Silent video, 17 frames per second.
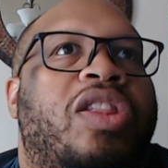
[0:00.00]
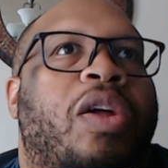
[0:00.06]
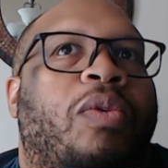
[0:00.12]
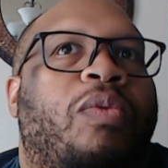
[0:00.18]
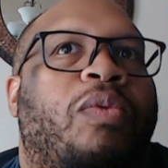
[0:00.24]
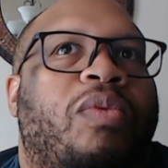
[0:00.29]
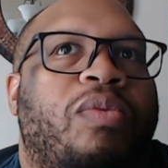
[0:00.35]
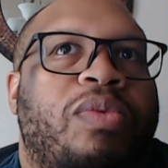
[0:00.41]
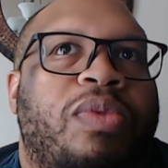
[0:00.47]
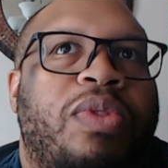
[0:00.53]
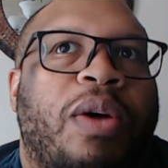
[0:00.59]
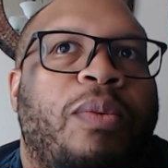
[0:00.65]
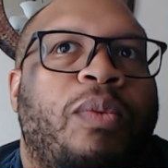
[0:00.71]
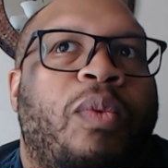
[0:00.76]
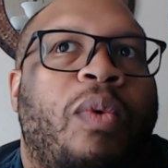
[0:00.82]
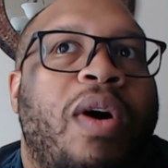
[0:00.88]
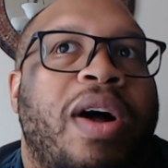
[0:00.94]
the
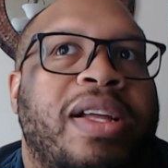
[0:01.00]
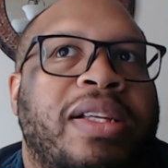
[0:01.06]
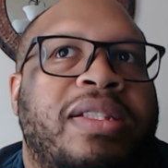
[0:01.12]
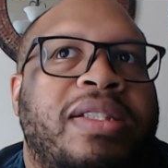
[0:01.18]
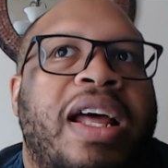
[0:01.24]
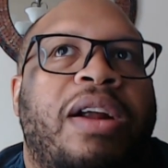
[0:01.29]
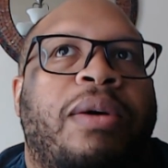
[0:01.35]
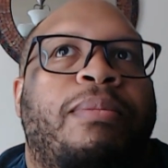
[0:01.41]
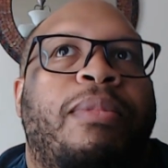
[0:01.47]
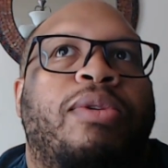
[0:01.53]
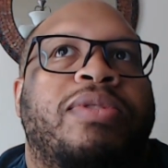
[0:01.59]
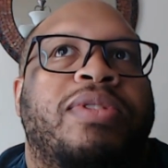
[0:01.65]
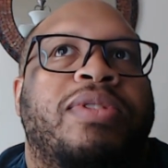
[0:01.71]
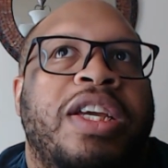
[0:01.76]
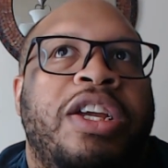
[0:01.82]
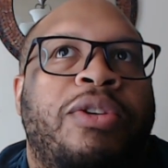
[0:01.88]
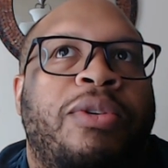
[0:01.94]
the ones that are
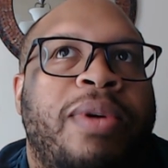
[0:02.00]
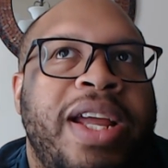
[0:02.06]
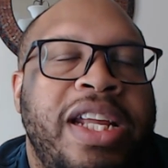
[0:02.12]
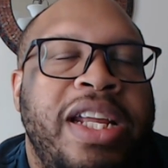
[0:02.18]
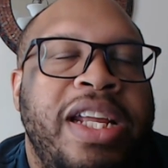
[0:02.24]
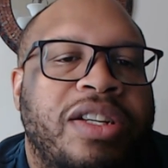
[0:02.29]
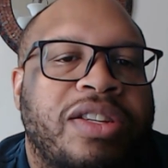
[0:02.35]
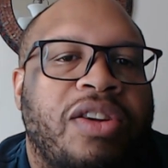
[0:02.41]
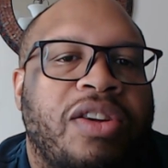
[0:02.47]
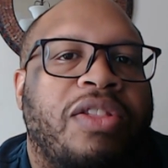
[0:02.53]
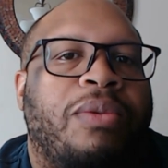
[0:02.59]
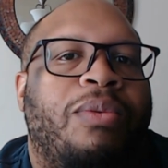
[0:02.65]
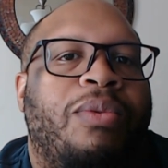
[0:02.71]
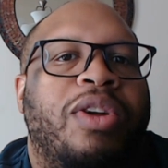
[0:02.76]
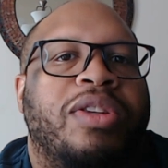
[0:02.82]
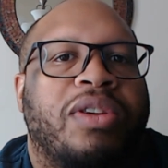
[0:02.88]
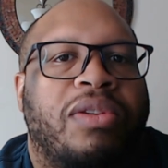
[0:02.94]
most egregious are the
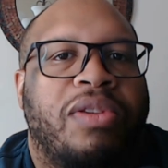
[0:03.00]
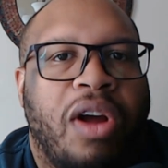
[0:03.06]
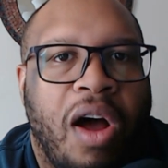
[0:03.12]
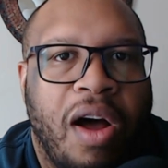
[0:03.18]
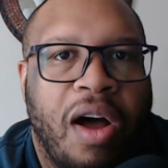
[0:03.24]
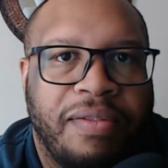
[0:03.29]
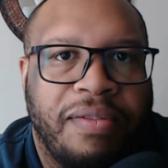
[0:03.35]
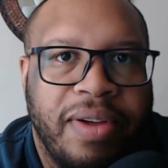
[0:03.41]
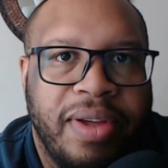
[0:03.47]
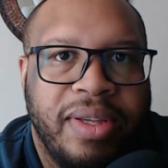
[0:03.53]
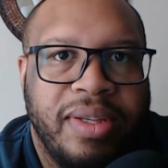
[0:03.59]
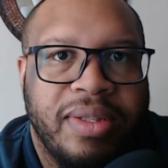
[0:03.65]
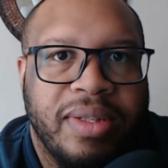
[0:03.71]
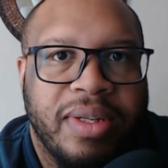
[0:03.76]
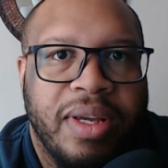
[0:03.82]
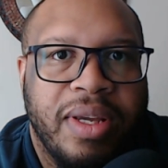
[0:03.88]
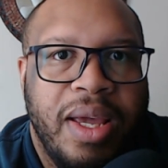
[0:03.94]
ones on
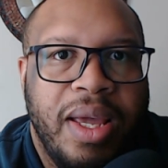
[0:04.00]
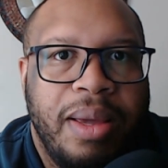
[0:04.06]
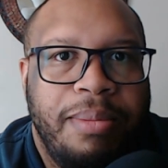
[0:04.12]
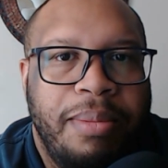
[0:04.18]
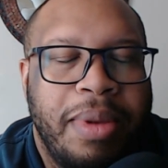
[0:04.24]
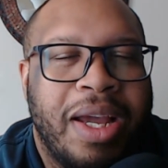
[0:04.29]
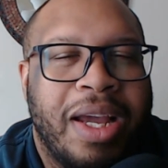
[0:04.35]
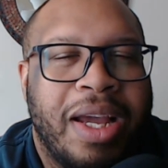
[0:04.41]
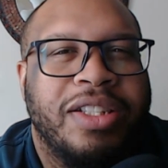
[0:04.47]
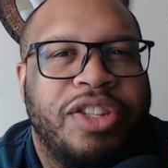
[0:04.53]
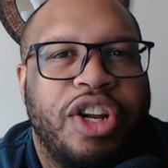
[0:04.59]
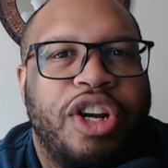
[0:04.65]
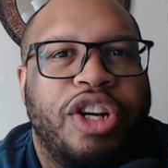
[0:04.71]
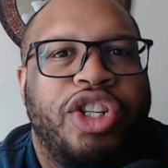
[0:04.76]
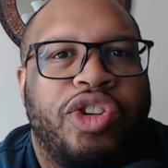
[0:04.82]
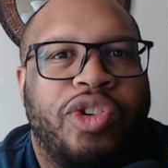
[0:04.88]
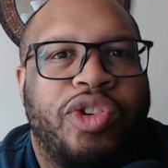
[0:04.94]
offense because
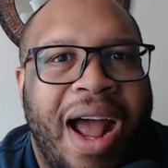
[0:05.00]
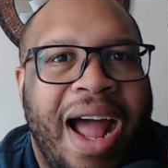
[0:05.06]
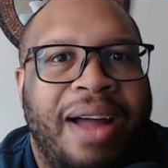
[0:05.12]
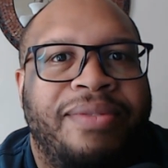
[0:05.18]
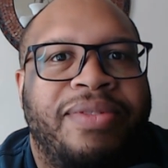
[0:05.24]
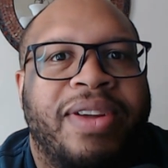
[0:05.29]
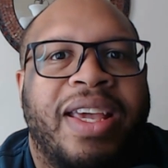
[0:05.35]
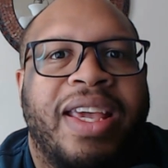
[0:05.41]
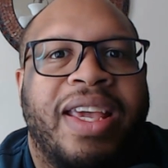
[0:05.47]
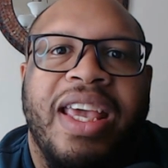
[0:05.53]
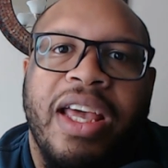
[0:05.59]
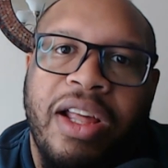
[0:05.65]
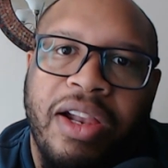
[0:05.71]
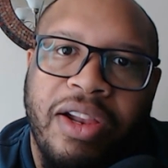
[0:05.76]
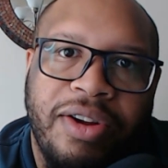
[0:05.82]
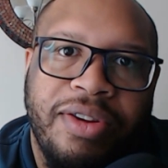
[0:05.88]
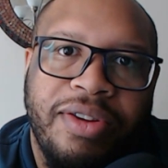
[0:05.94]
they're drive
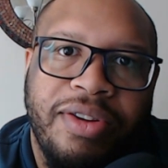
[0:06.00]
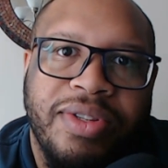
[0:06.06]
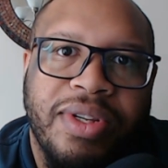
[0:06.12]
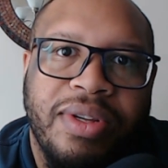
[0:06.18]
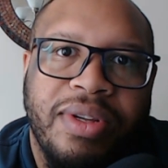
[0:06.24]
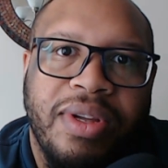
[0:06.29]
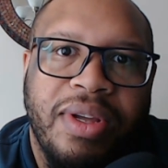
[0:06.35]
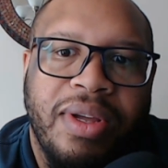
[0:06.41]
killers.